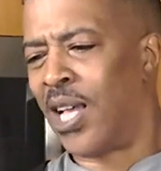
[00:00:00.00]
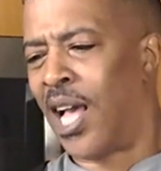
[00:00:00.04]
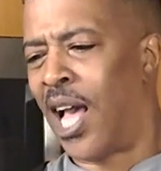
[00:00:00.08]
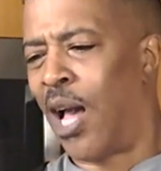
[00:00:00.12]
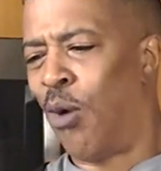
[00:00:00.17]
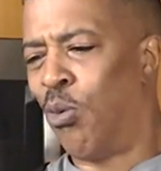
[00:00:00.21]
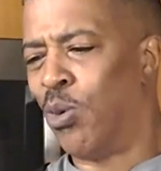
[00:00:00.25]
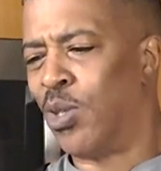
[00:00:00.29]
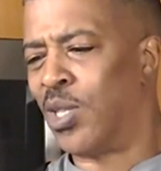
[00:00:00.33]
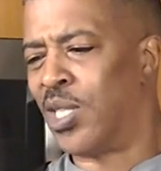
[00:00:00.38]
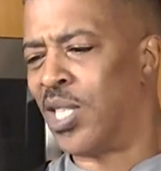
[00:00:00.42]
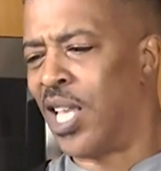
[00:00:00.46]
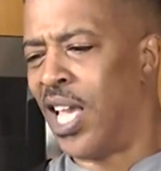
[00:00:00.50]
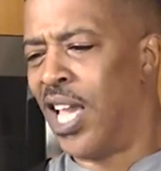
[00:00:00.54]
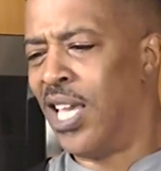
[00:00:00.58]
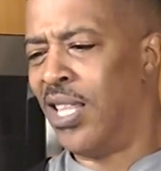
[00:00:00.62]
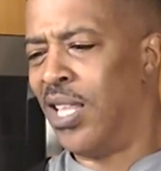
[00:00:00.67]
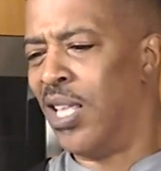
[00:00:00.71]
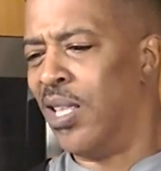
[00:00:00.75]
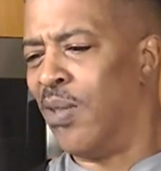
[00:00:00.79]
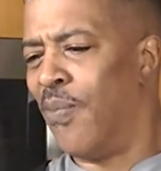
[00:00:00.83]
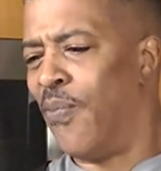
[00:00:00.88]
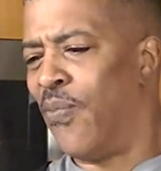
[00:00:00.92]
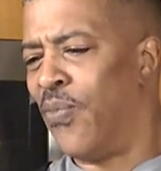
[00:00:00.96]
I would say
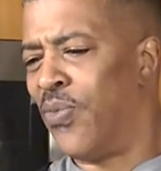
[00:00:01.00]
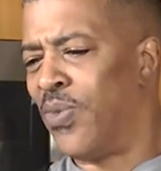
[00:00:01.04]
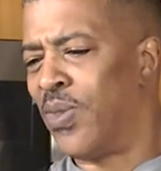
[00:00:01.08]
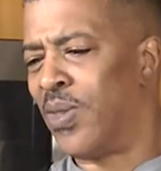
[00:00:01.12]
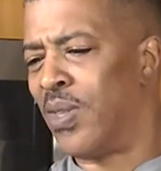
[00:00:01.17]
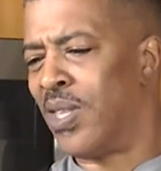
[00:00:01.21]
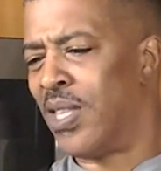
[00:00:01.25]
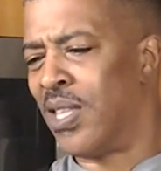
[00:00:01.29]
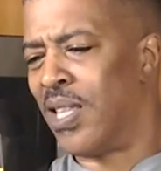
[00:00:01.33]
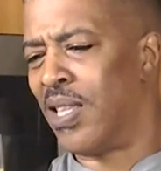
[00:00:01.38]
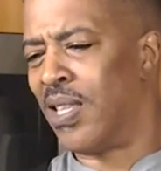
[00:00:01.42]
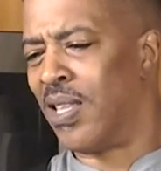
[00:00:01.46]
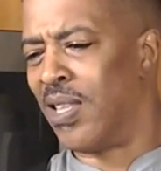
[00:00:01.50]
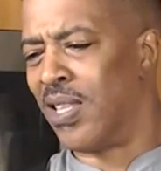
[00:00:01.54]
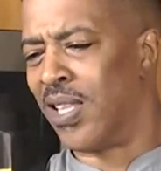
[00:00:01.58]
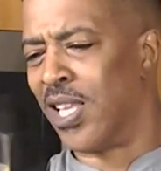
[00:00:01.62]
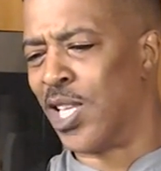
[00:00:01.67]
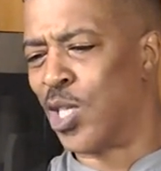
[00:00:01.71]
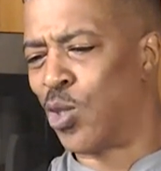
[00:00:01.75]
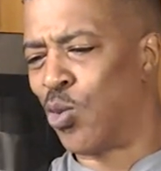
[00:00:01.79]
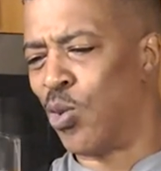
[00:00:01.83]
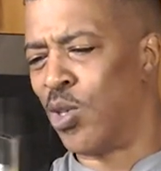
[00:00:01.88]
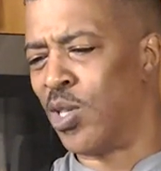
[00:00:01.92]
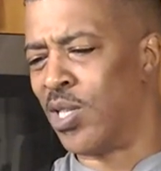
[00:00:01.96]
that
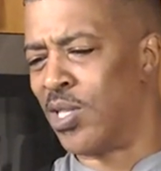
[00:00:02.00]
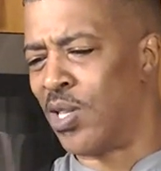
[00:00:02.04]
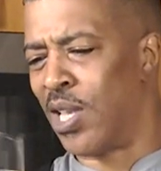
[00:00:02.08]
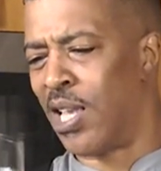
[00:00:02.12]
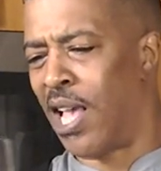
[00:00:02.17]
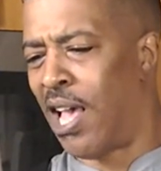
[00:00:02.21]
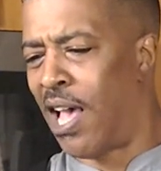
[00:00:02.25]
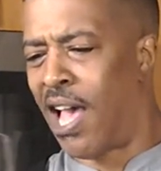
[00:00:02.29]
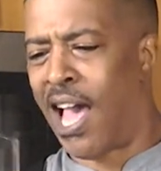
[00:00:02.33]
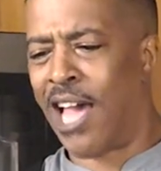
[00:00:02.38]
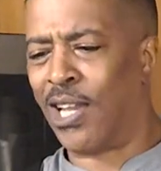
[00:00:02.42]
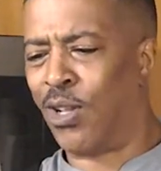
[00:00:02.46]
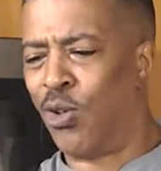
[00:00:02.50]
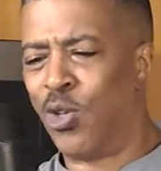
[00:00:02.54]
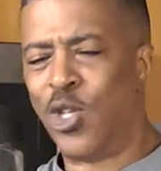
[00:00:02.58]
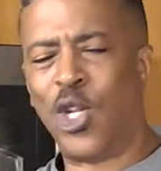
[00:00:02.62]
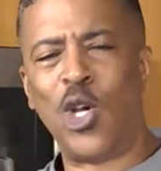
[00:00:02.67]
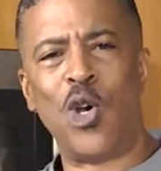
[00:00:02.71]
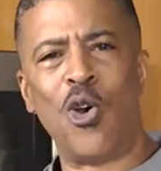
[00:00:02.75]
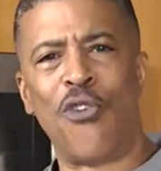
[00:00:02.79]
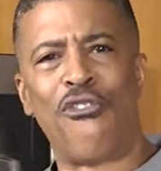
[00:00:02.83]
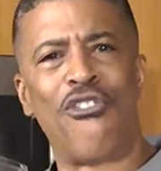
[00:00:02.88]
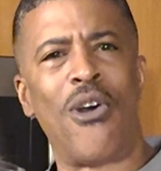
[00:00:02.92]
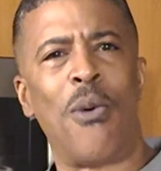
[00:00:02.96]
this was, I don't
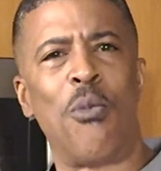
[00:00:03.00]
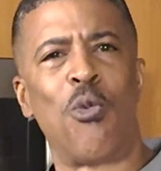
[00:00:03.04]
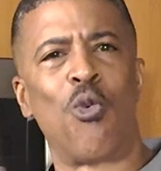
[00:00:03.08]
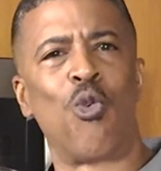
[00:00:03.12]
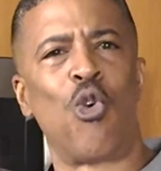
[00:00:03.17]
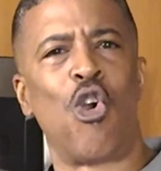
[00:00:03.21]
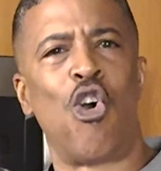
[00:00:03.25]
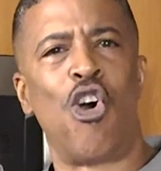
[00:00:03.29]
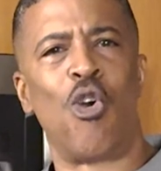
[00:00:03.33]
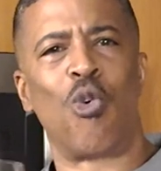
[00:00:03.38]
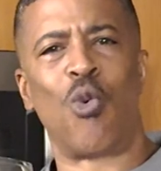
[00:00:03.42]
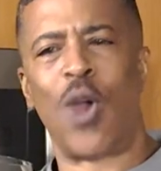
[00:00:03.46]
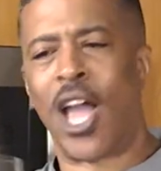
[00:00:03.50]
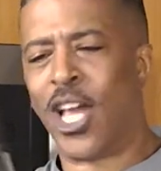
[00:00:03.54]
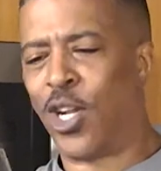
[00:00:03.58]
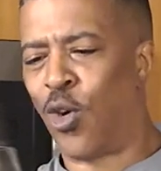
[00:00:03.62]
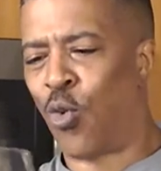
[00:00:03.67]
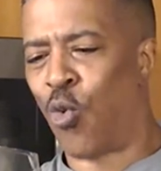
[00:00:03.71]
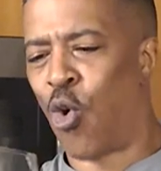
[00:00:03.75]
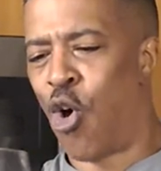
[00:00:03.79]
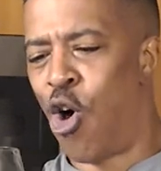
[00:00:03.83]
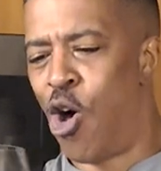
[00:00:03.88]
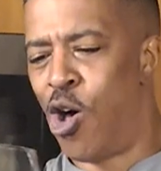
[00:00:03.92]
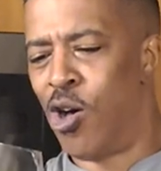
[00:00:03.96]
know if I'm right or
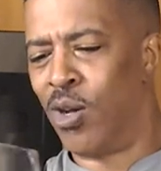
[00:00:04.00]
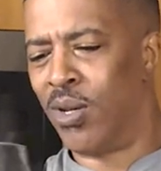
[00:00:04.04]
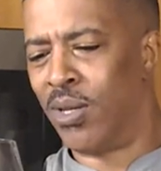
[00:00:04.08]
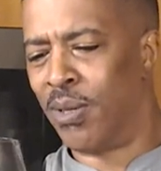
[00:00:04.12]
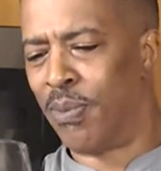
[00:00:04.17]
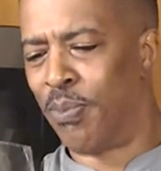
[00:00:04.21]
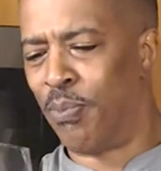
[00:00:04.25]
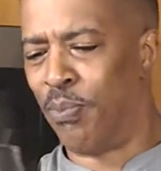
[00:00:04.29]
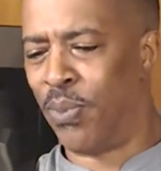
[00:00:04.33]
wrong,